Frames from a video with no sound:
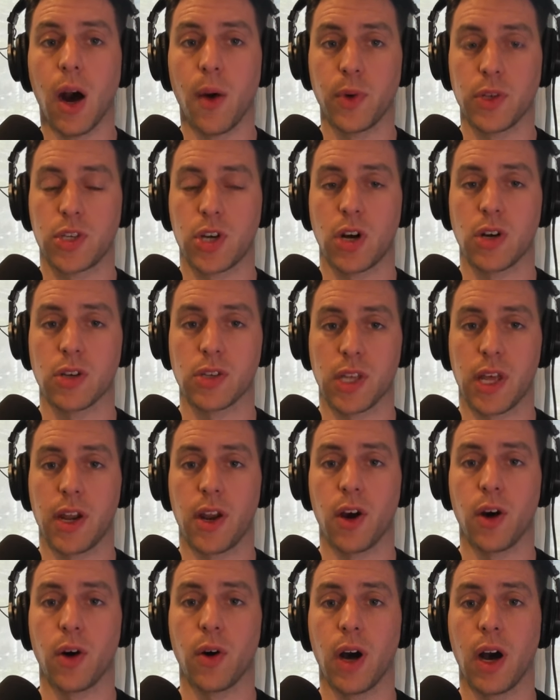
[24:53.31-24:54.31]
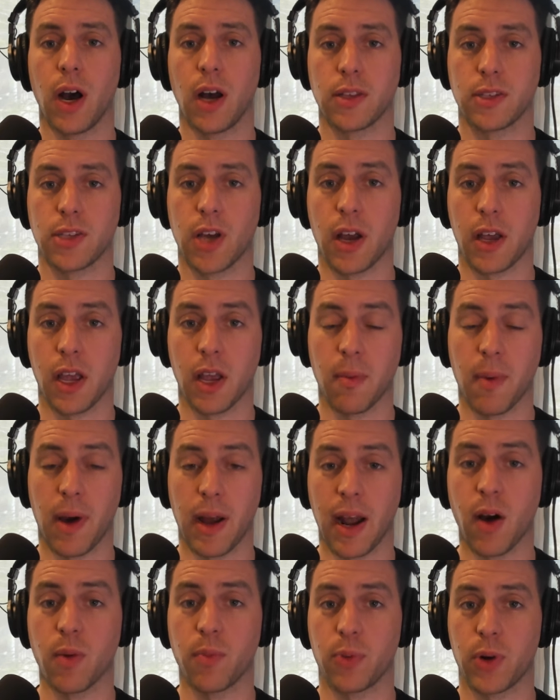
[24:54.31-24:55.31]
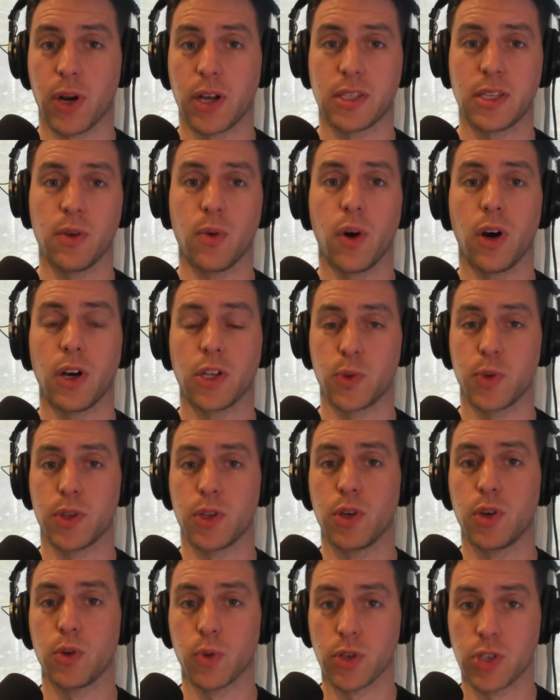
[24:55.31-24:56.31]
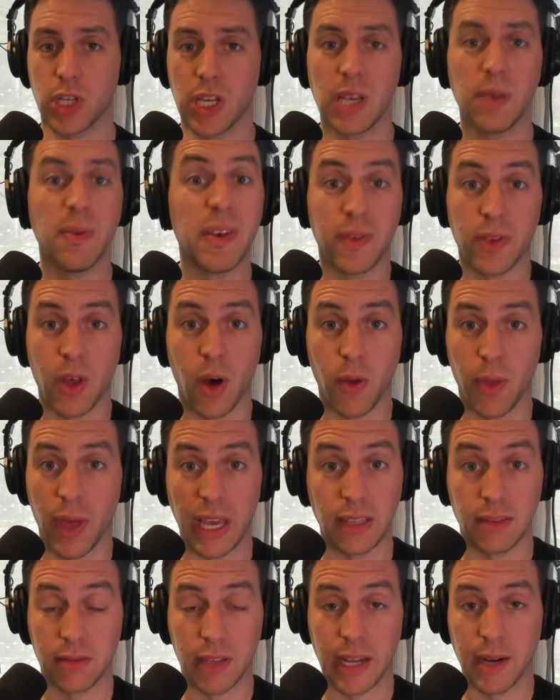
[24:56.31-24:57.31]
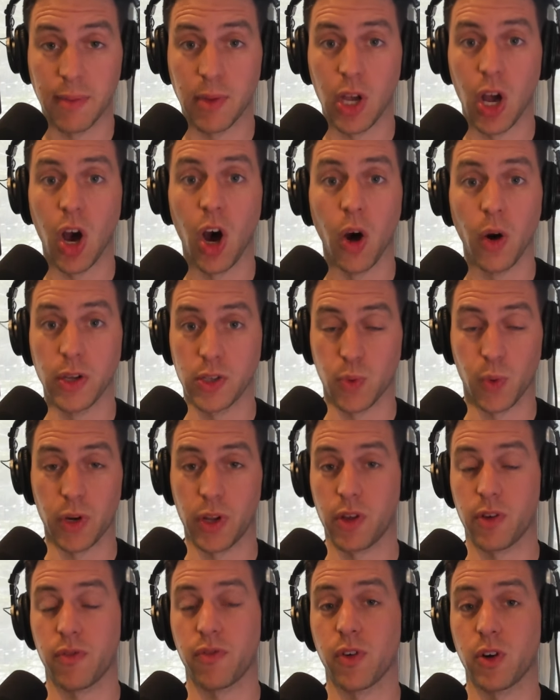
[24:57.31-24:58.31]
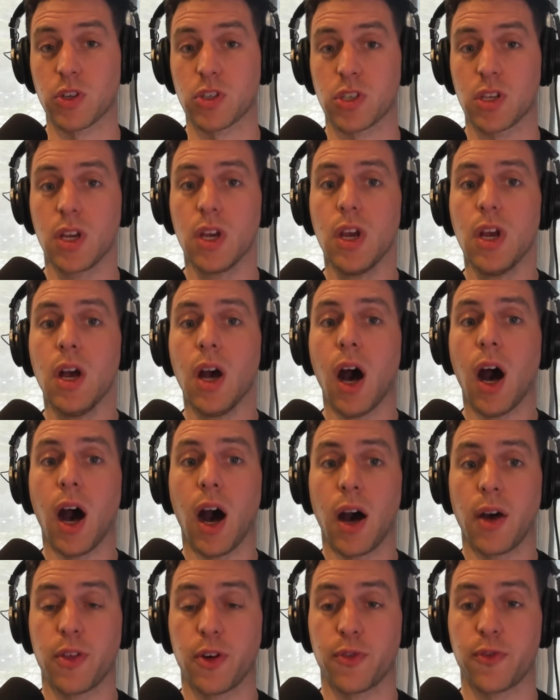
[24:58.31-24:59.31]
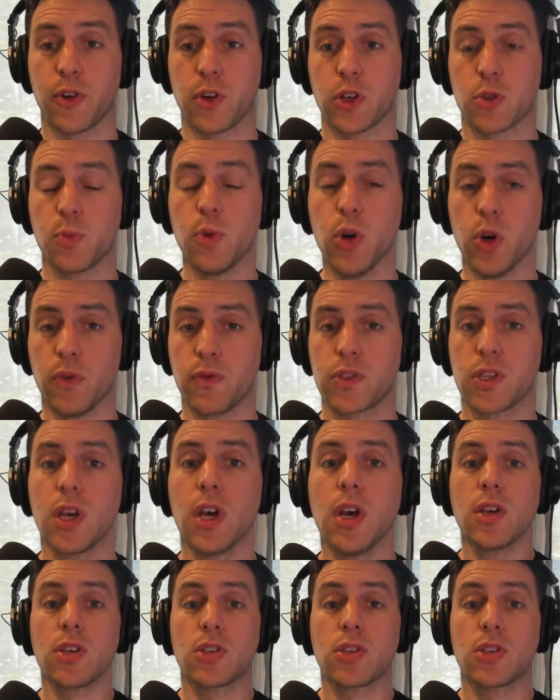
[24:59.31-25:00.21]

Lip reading: with Charles Leno, talking about how impressed he was with the new regime, even though they let him go as one of their first moves.